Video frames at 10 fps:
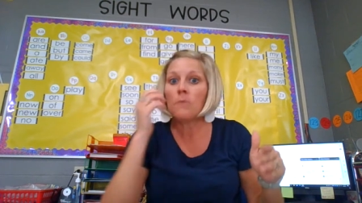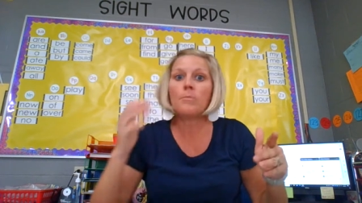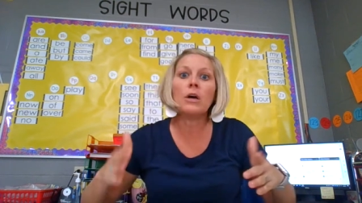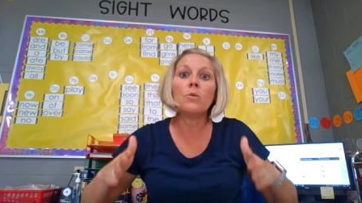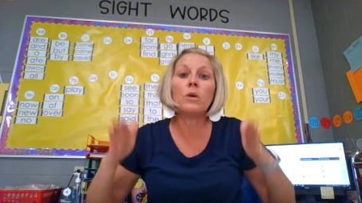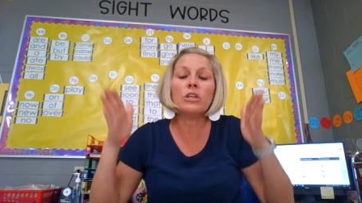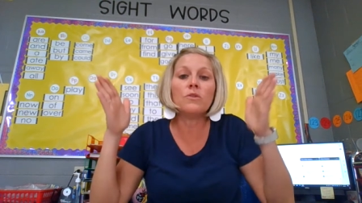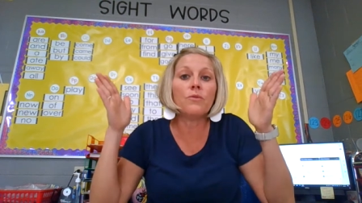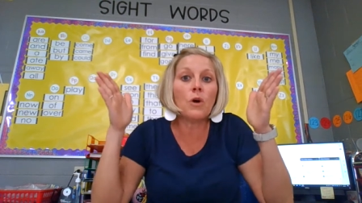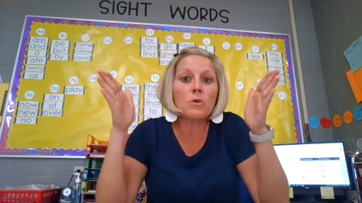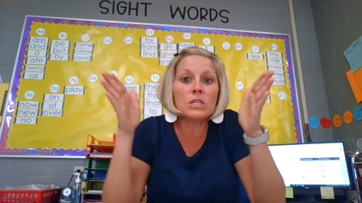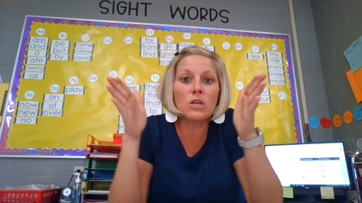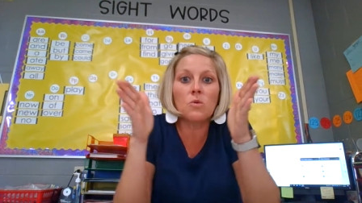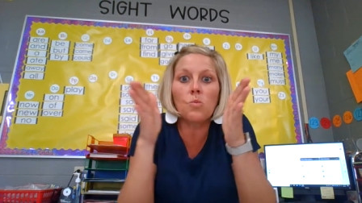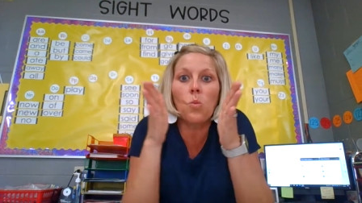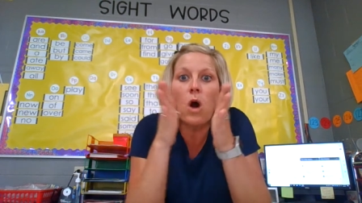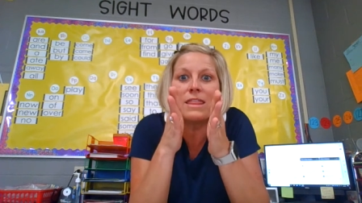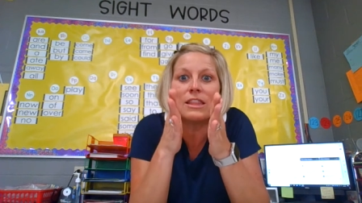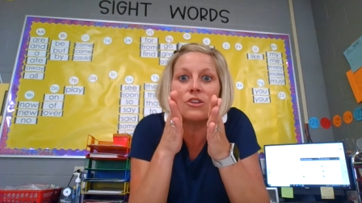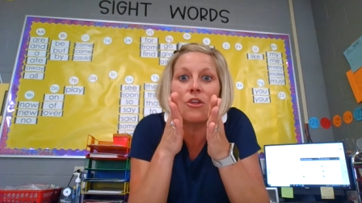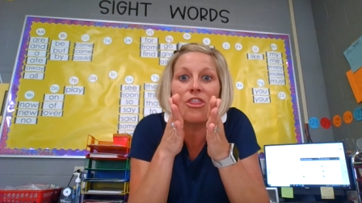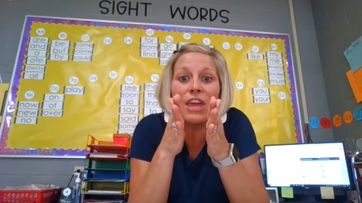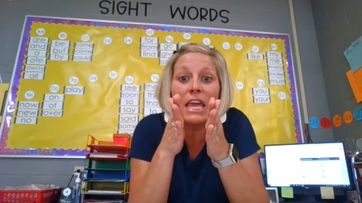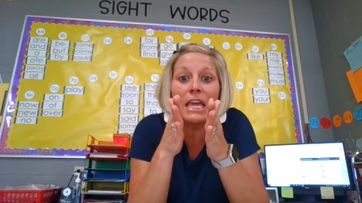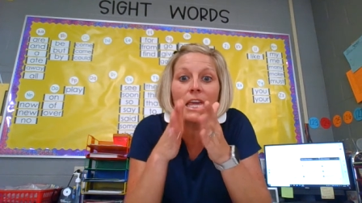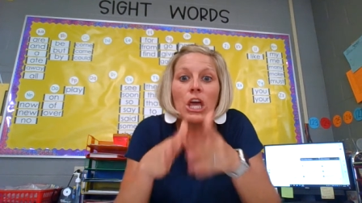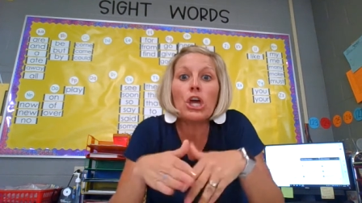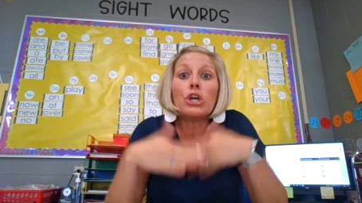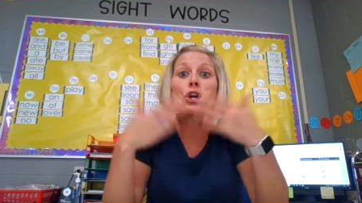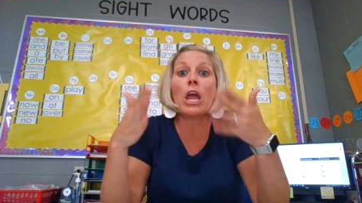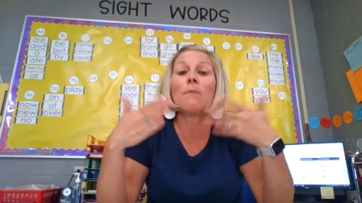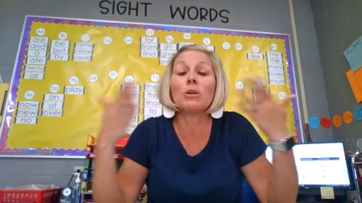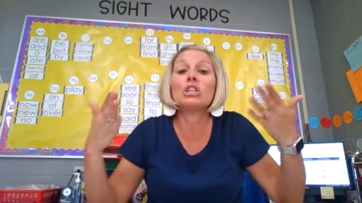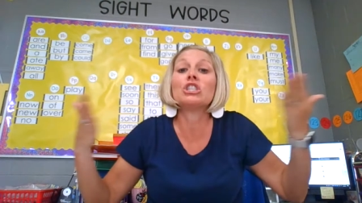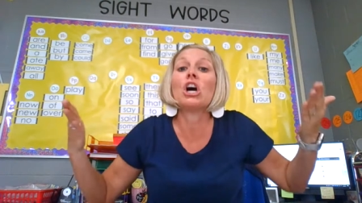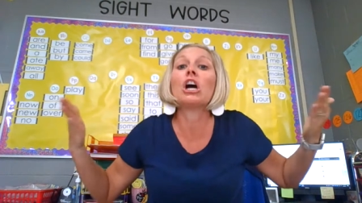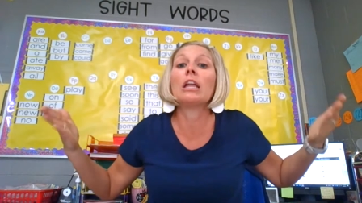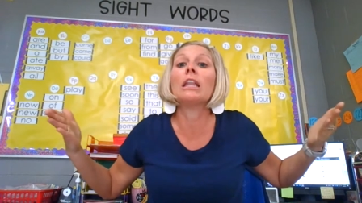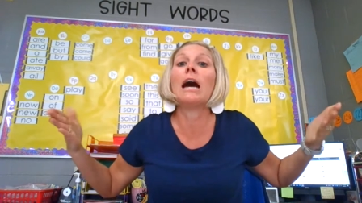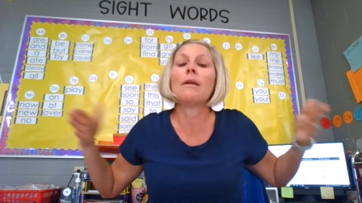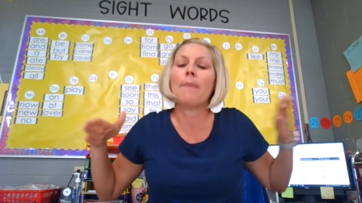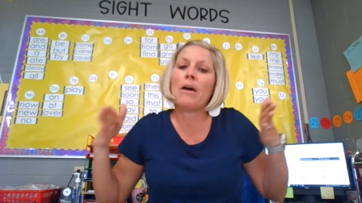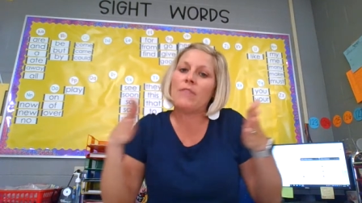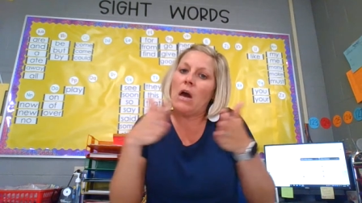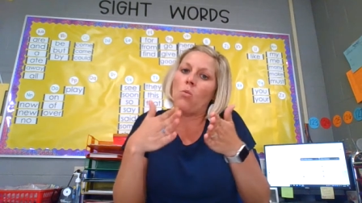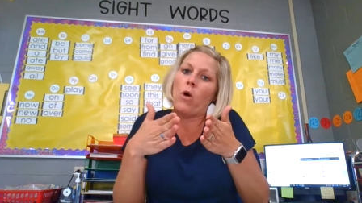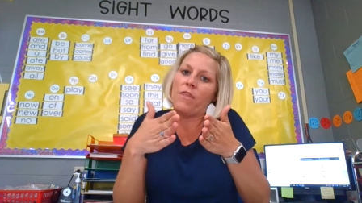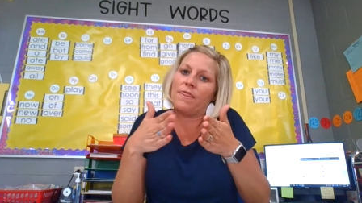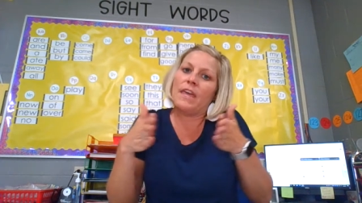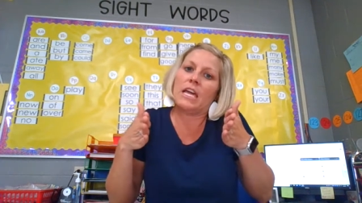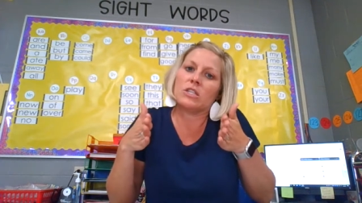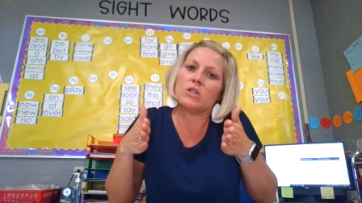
But when you focus on one little thing, you're able to talk a lot about that one thing.